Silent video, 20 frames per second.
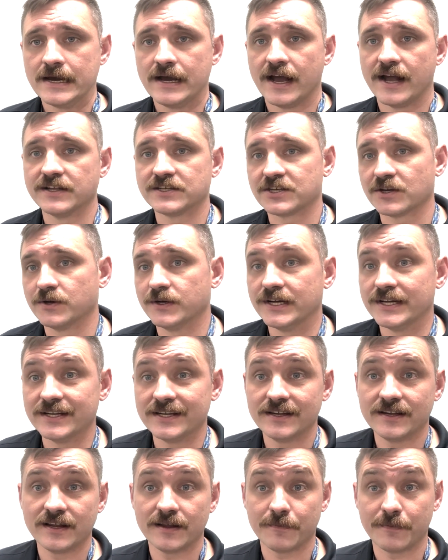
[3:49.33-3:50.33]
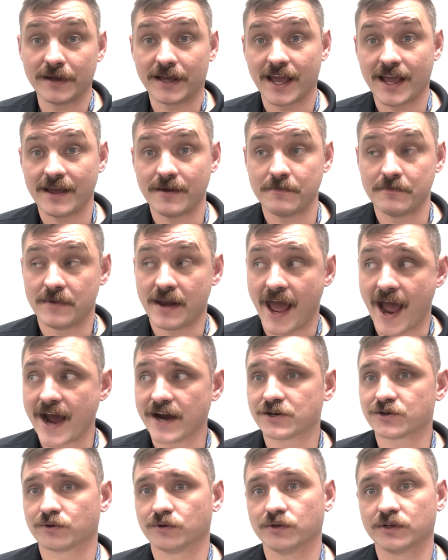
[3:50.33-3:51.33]
and so it became
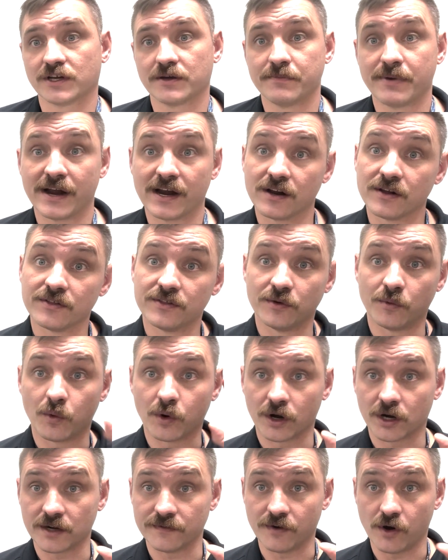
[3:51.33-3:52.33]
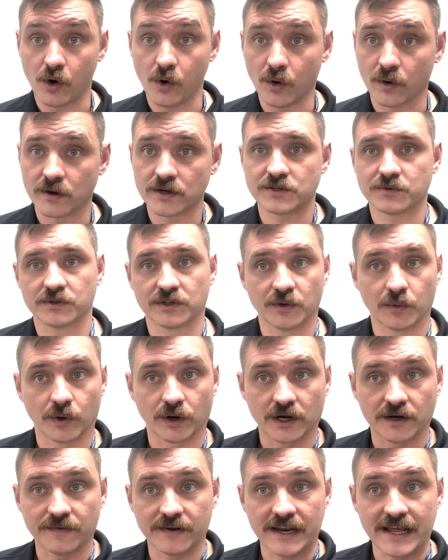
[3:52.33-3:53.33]
natural to compare the work of a horse with the
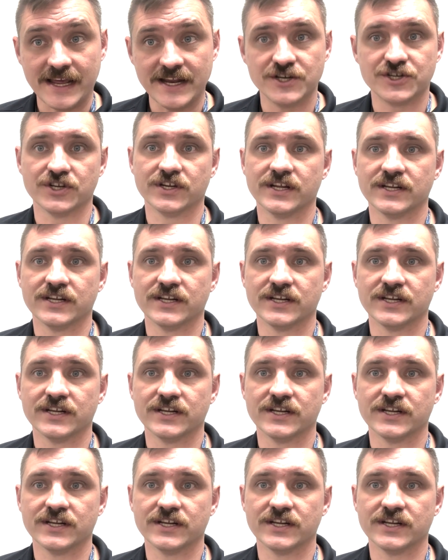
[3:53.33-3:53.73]
work of an engine,